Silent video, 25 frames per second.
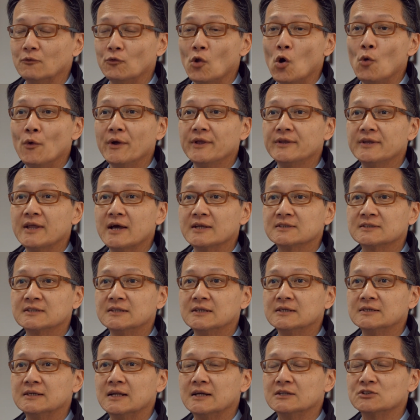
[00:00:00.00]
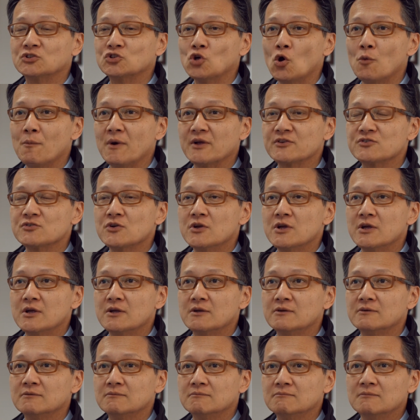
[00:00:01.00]
knowing that there's so much
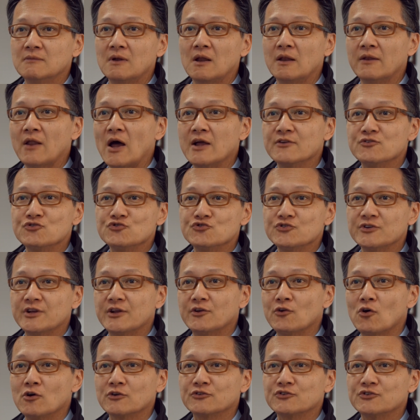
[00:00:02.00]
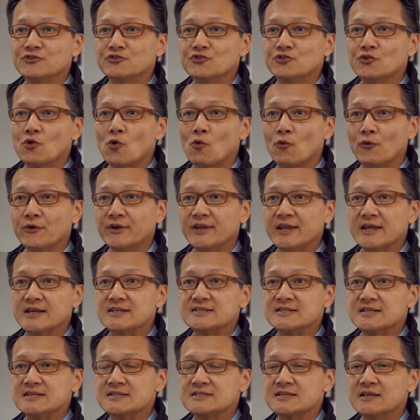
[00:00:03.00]
nitrogen and oxygen already
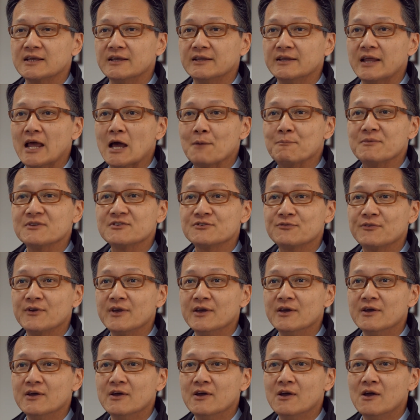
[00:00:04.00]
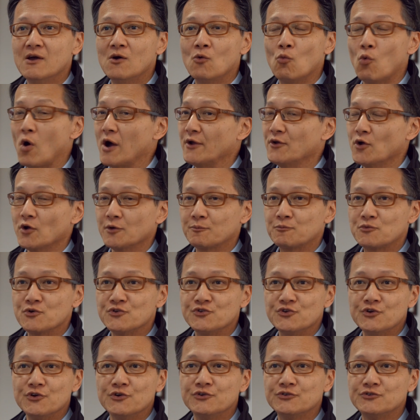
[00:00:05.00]
exists in the atmosphere, why not
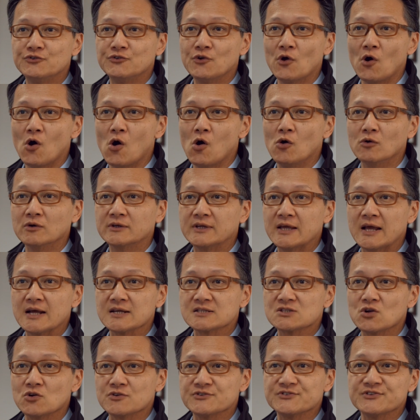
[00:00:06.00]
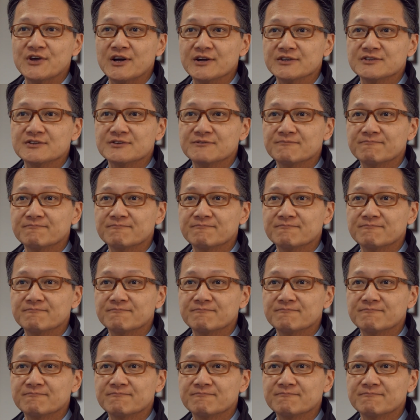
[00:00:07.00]
produce your own gas on site?